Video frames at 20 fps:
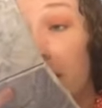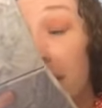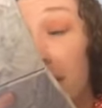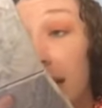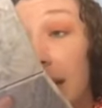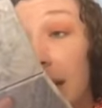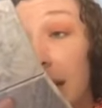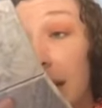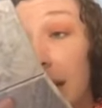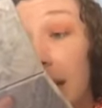
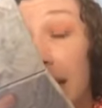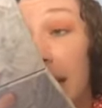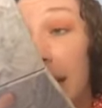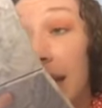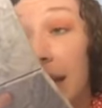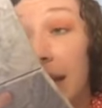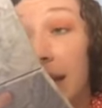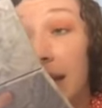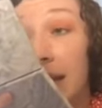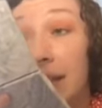fun thing
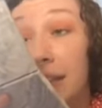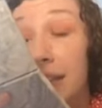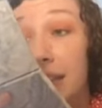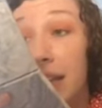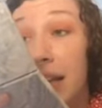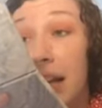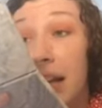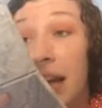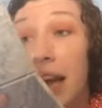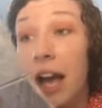
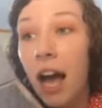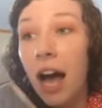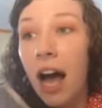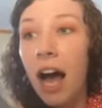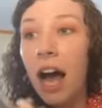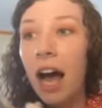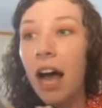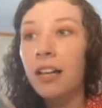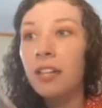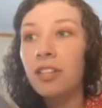is
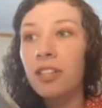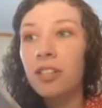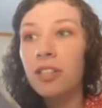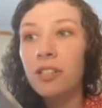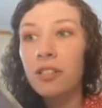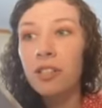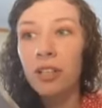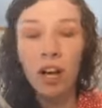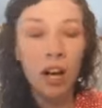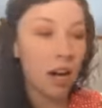I
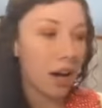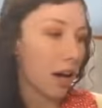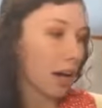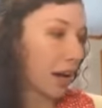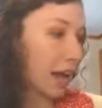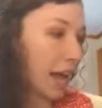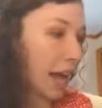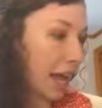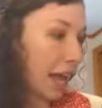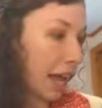just
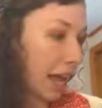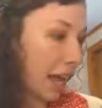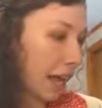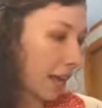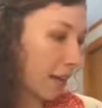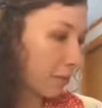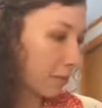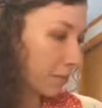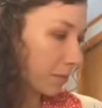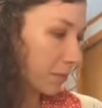got
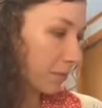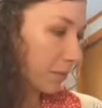a